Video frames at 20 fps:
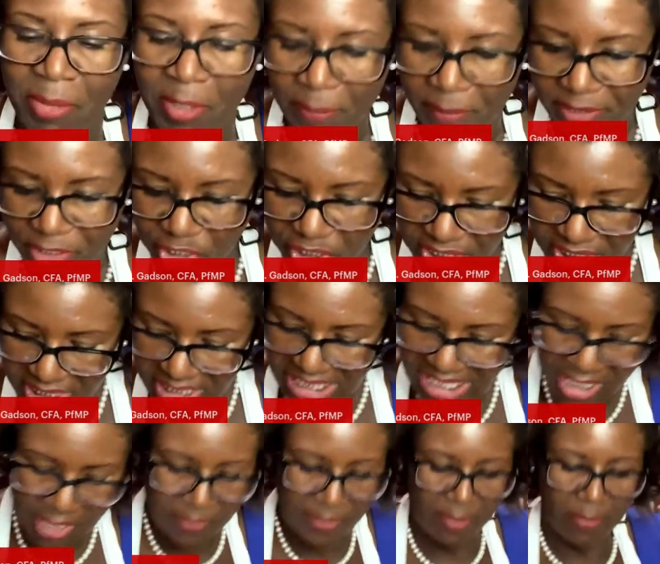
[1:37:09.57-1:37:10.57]
I'm going to put just a
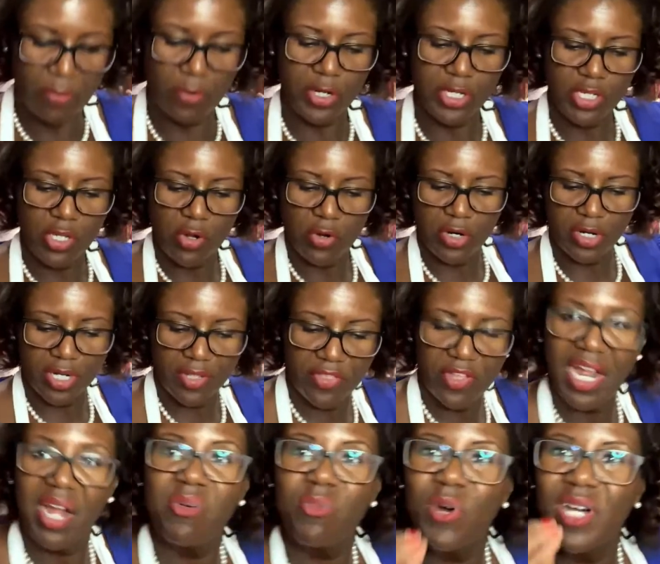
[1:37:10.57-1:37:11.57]
little bit more yogurt in
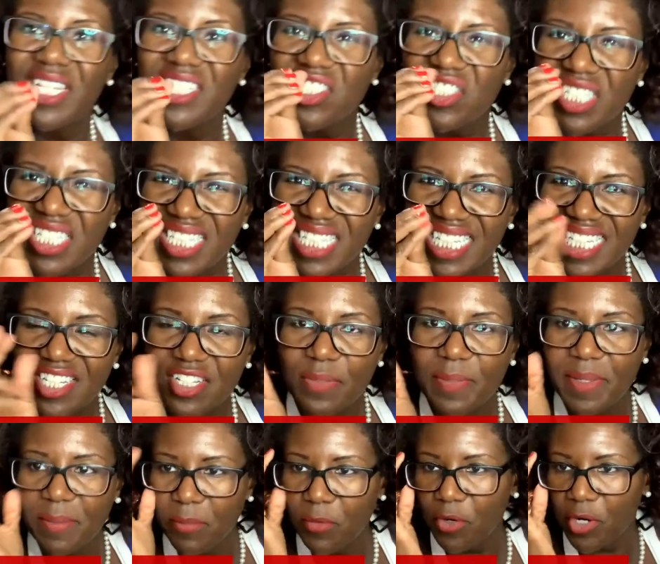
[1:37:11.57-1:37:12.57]
there. I want just a
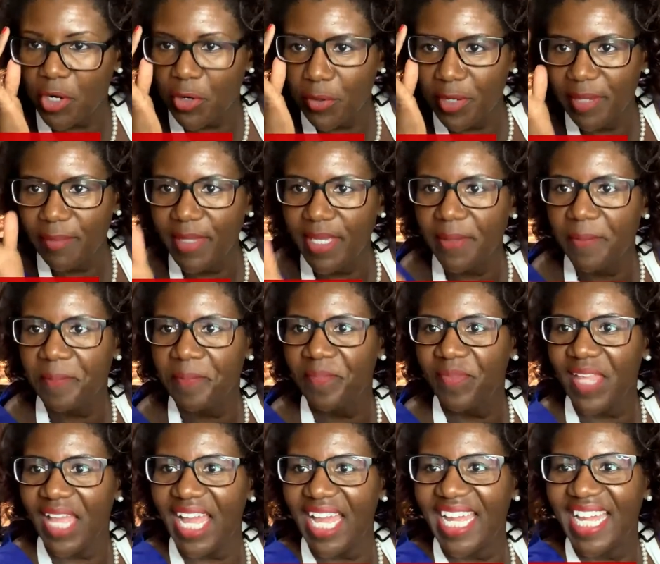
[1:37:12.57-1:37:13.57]
little bit more creamy.
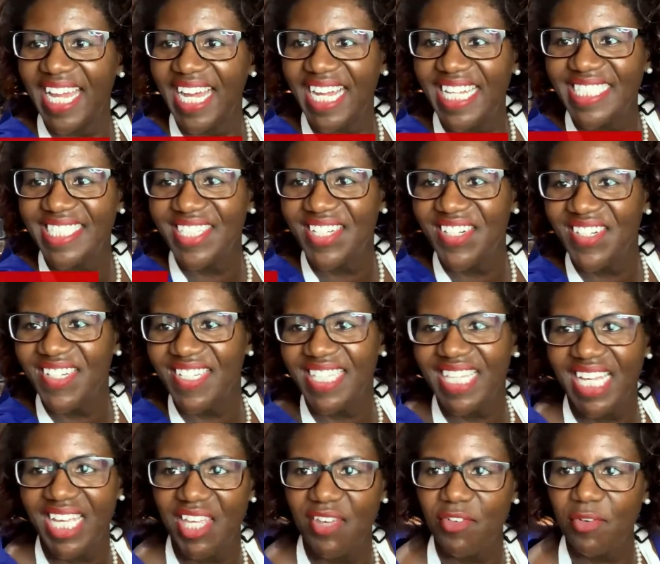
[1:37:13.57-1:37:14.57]
Hi, God's girl.
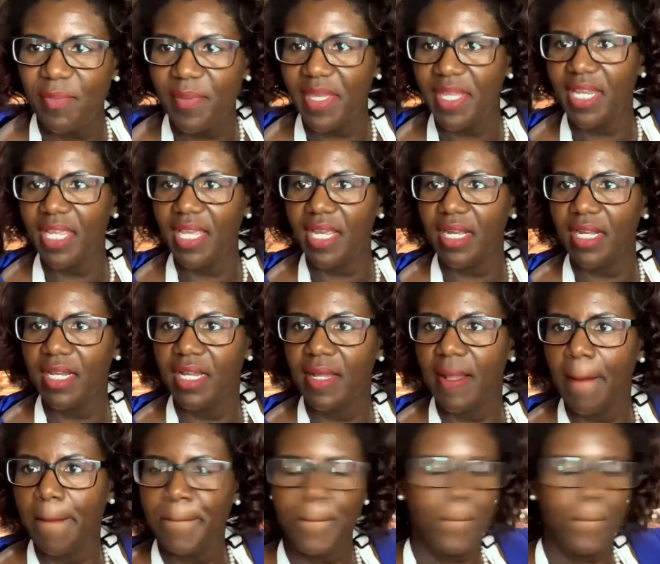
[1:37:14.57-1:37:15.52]
Thank you for being here.